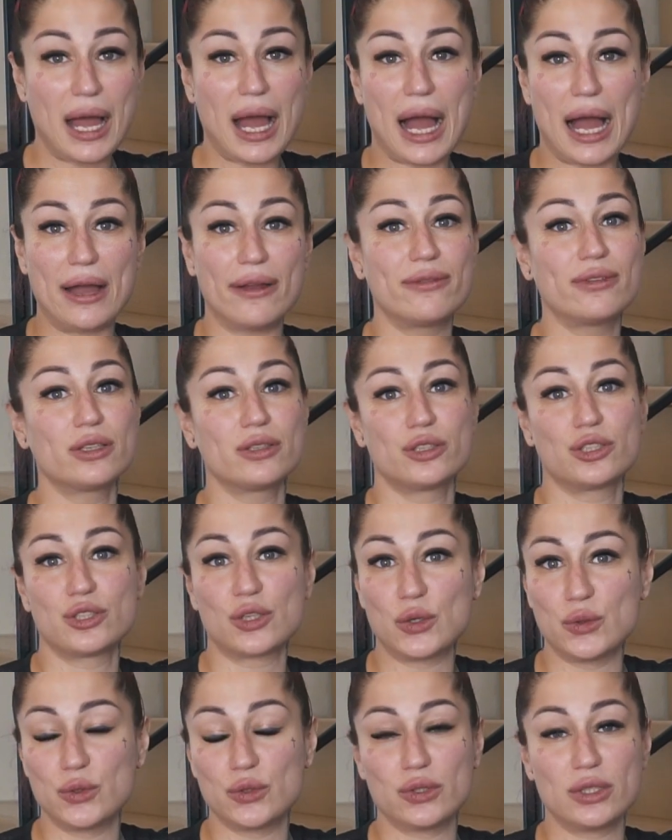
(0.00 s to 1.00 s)
I will
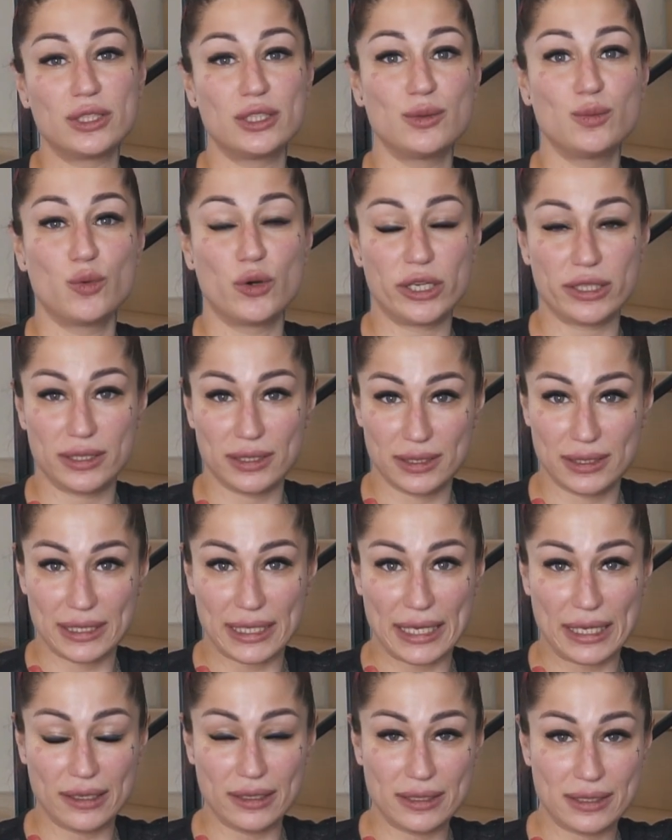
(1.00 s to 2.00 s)
show you in more
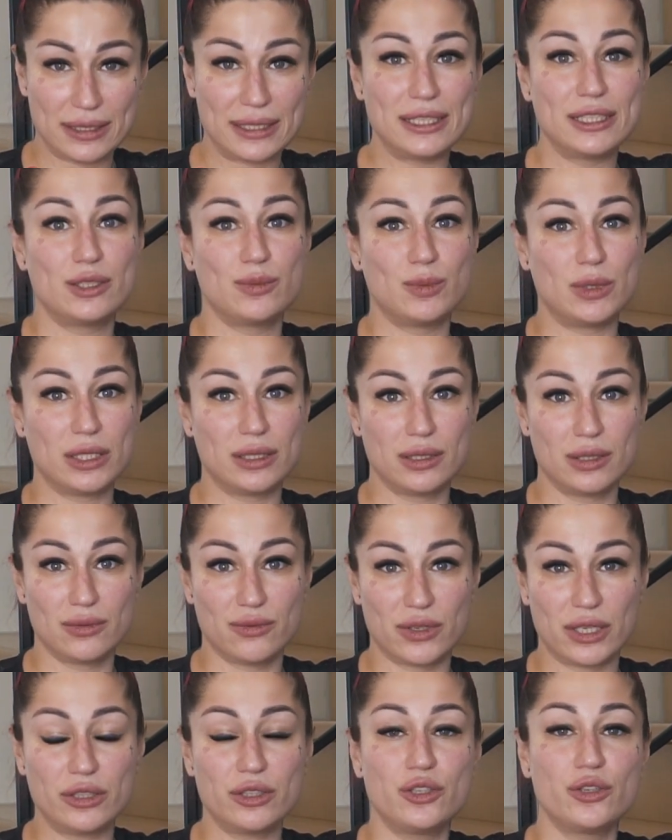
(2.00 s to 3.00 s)
details. It means
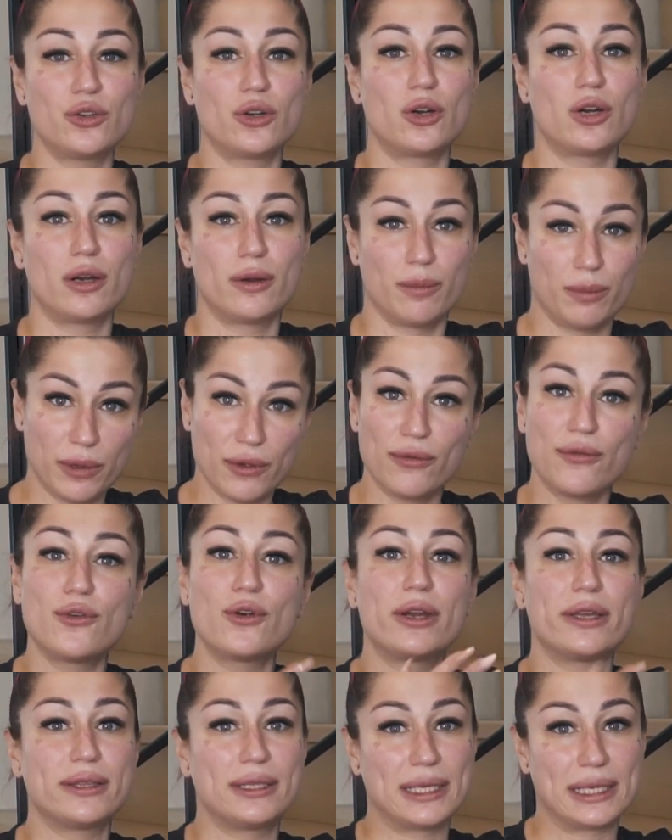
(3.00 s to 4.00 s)
when you are
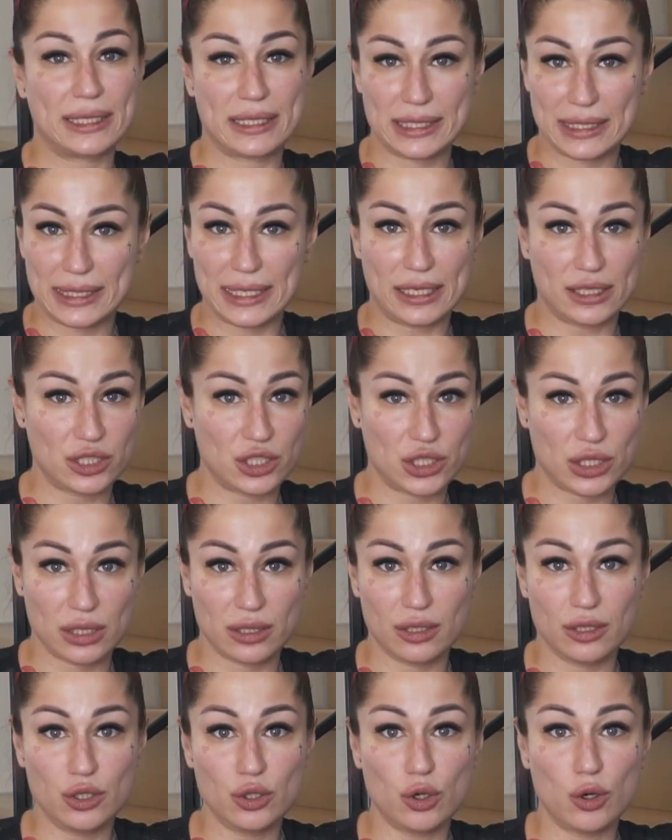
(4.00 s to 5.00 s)
before the
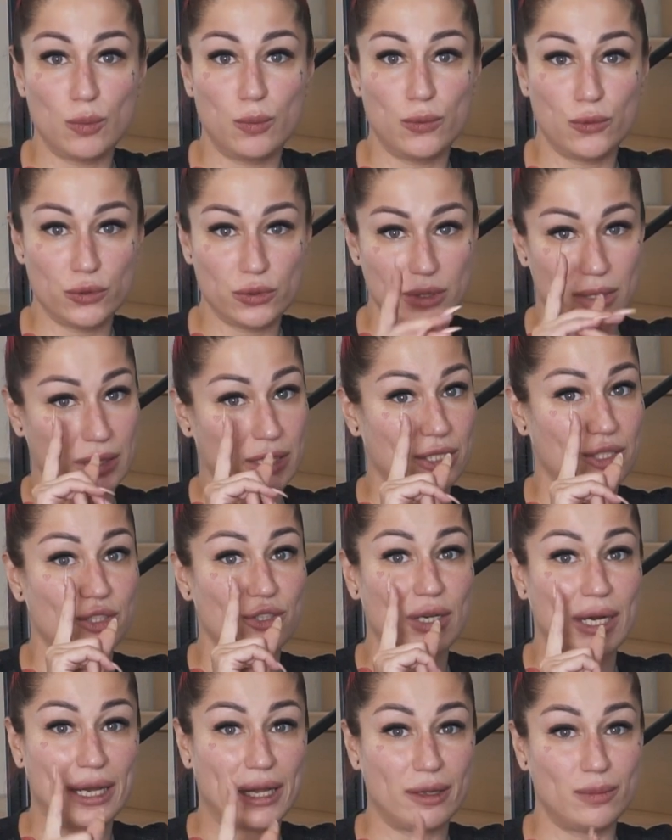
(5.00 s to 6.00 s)
extension, you put
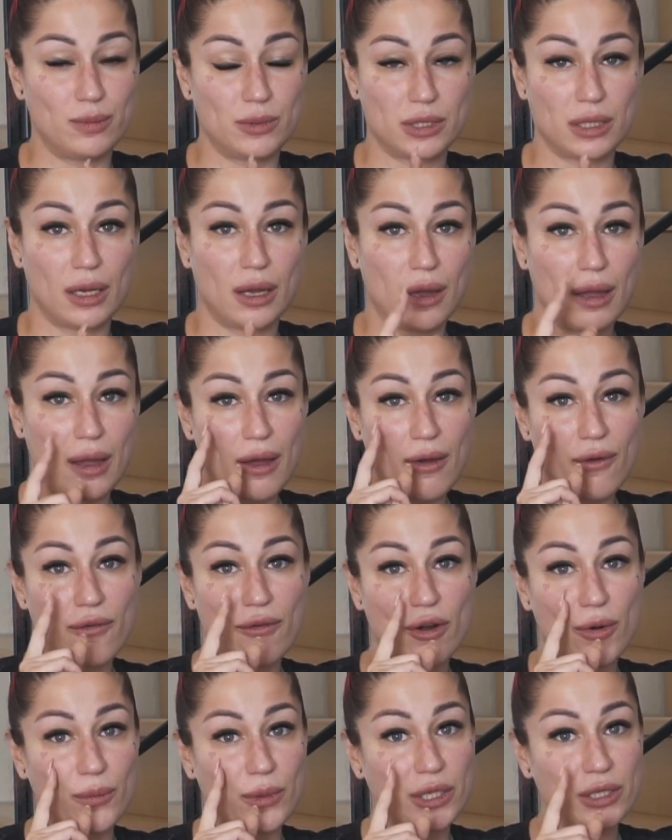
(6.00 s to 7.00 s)
stripes
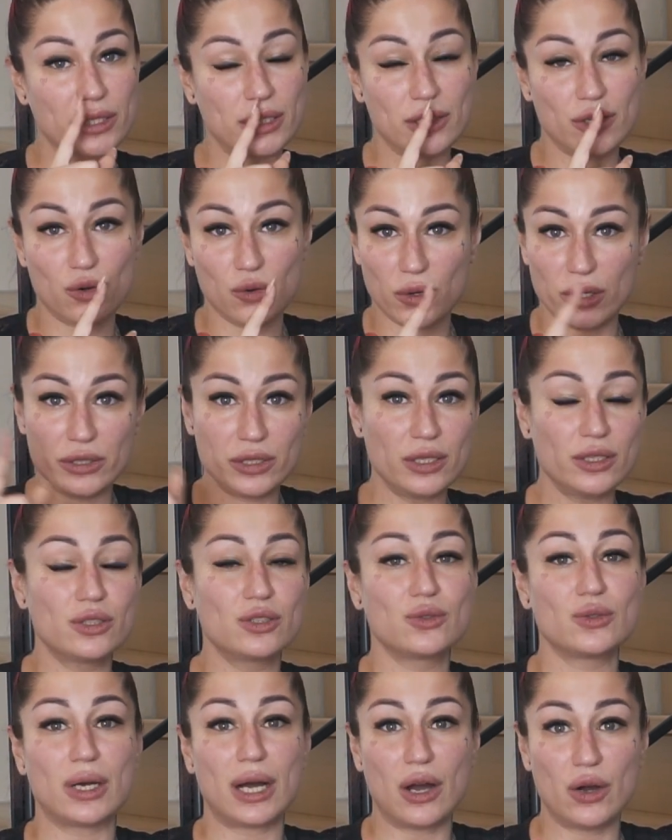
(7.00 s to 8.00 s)
from inner corner
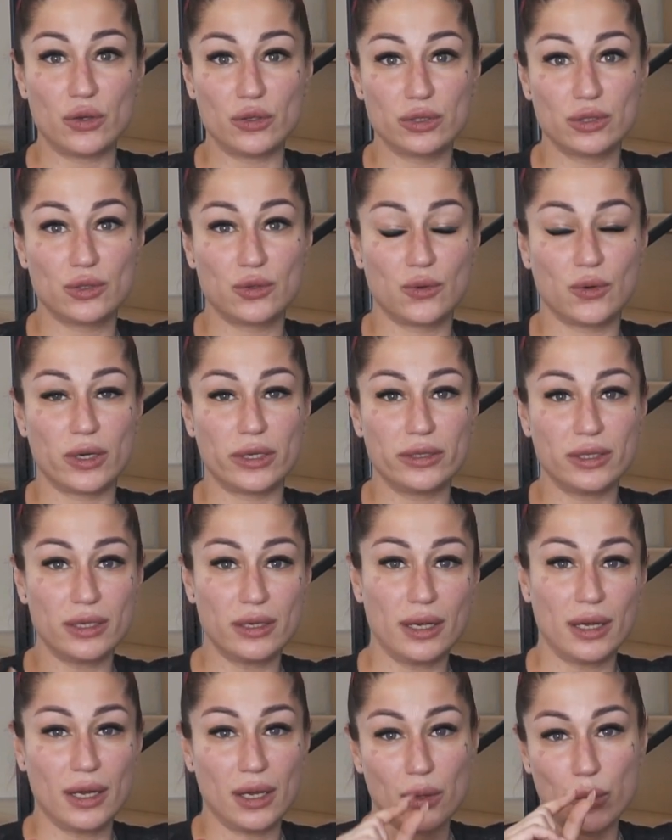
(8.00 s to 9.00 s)
to out
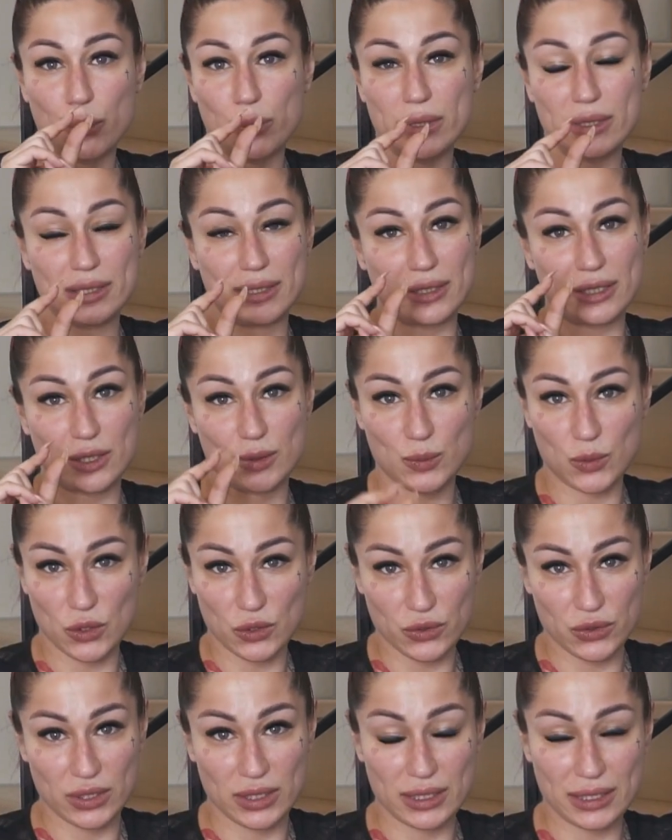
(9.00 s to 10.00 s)
corner with a
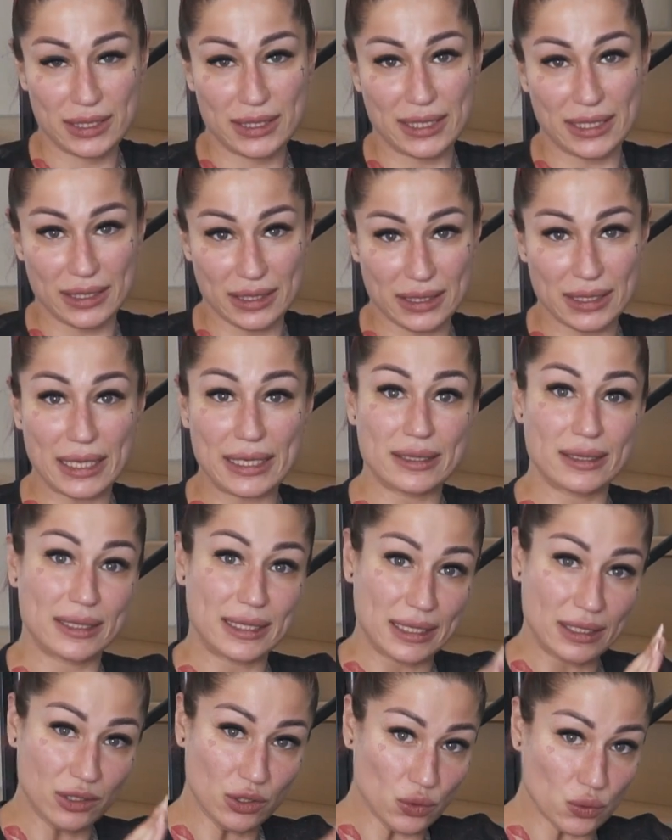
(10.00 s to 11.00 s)
small distance, and
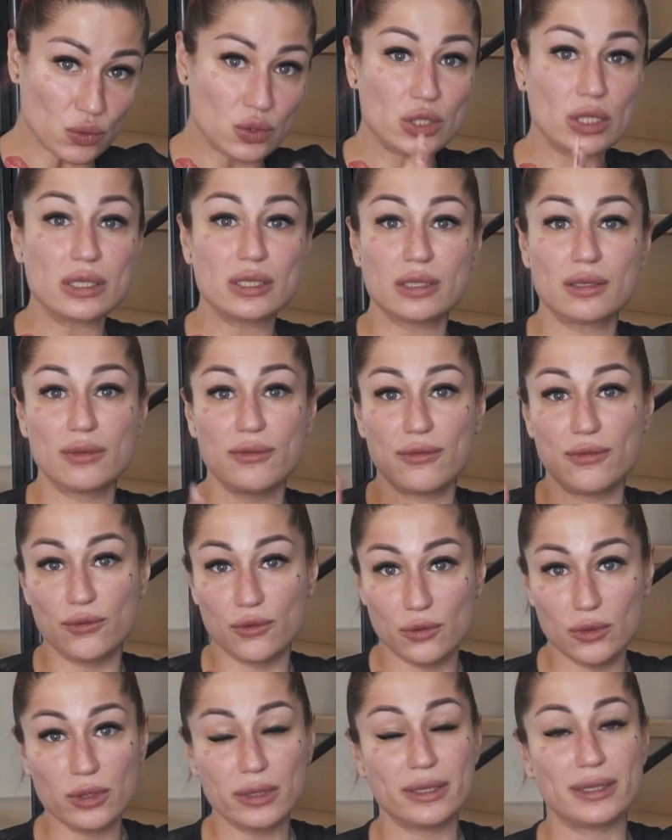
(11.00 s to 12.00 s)
then you just
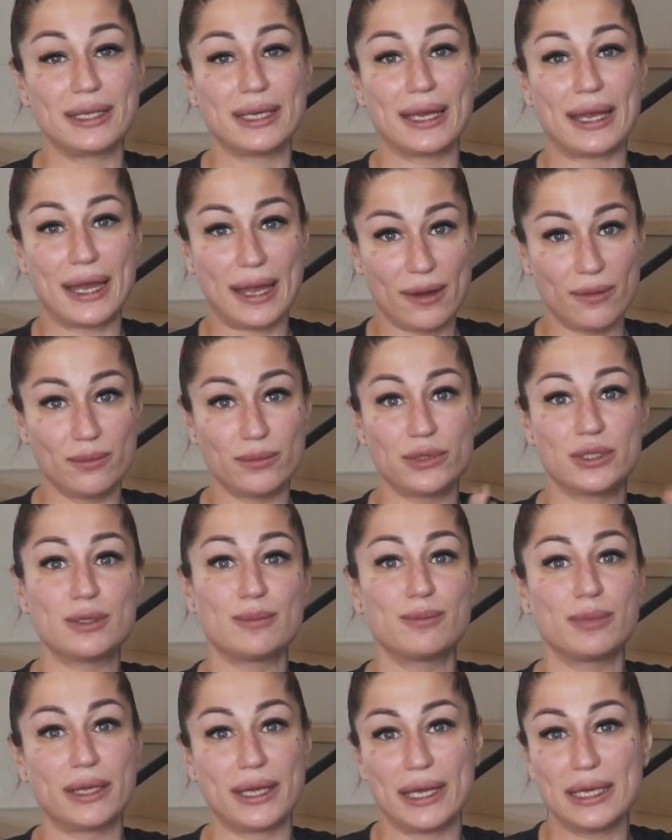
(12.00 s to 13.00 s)
fill the
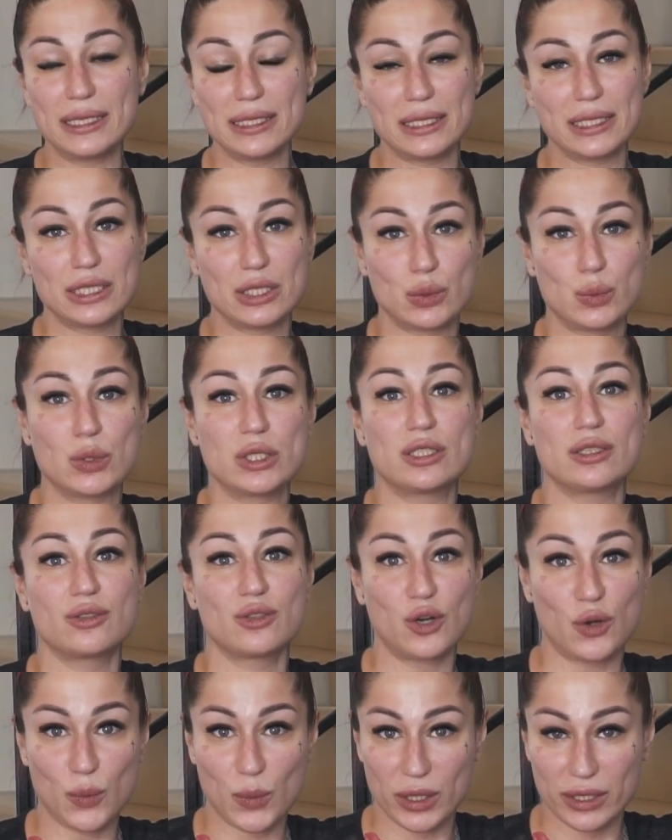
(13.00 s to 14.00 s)
empty places with a
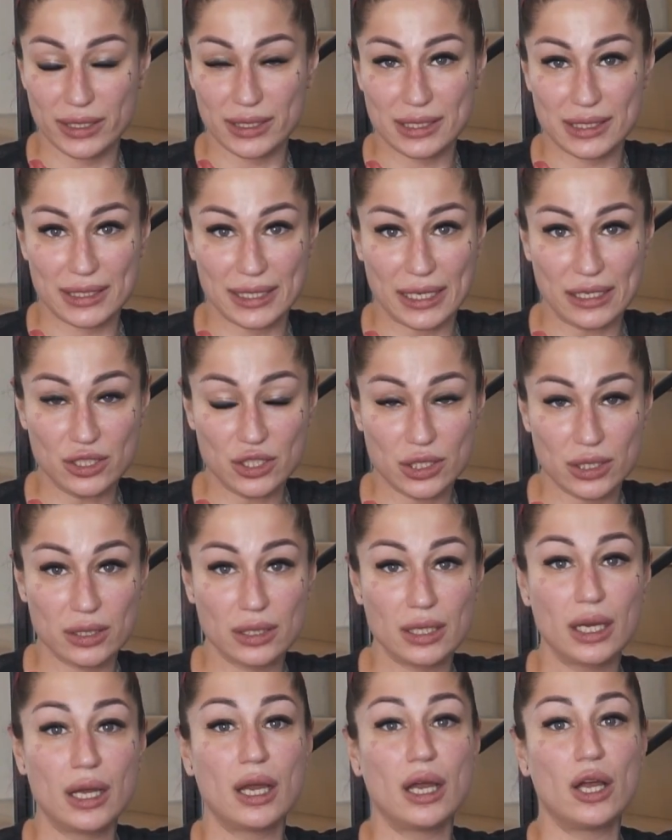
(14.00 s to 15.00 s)
normal extension.